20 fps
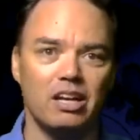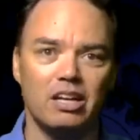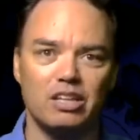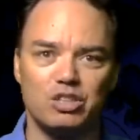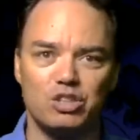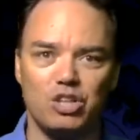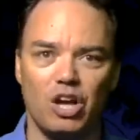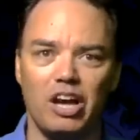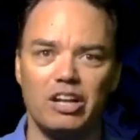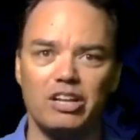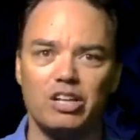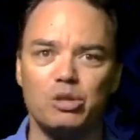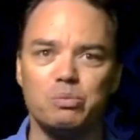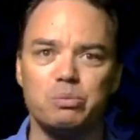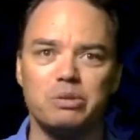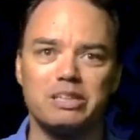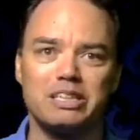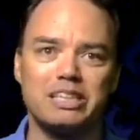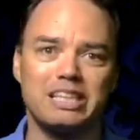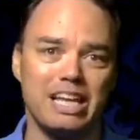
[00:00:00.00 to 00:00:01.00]
Scientists
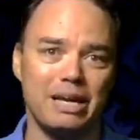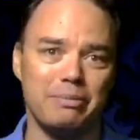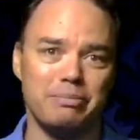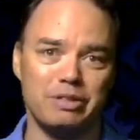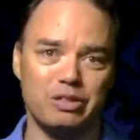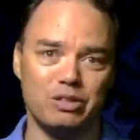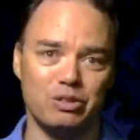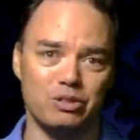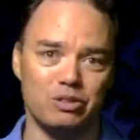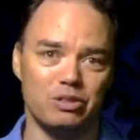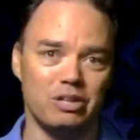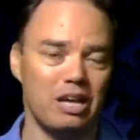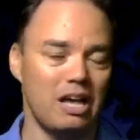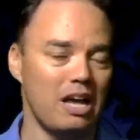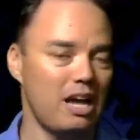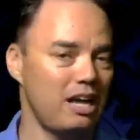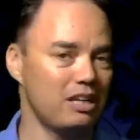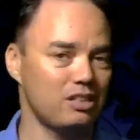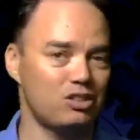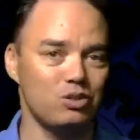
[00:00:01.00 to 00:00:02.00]
were skeptical
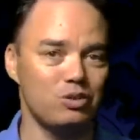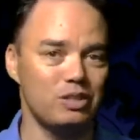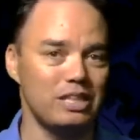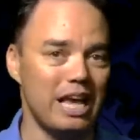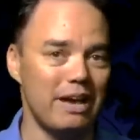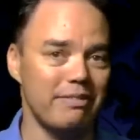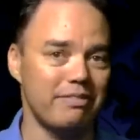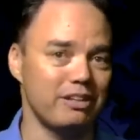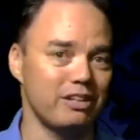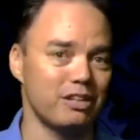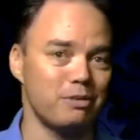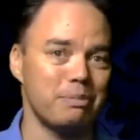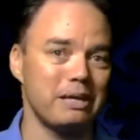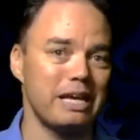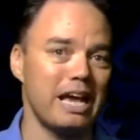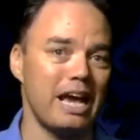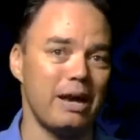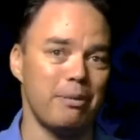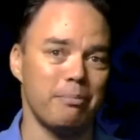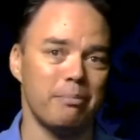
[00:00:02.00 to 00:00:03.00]
until the evidence
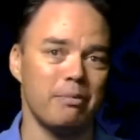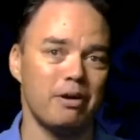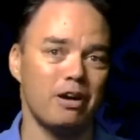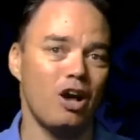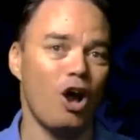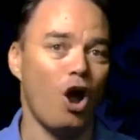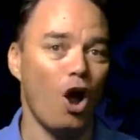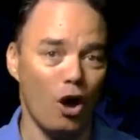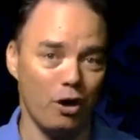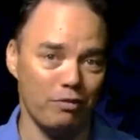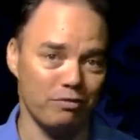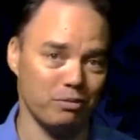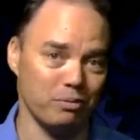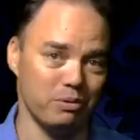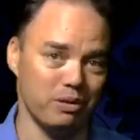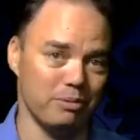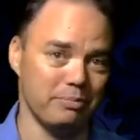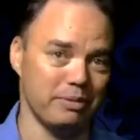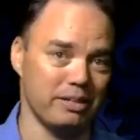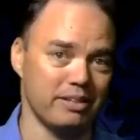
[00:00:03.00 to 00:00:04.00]
became
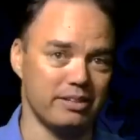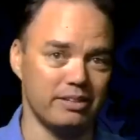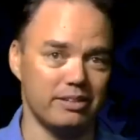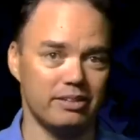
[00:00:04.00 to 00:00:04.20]
overwhelming.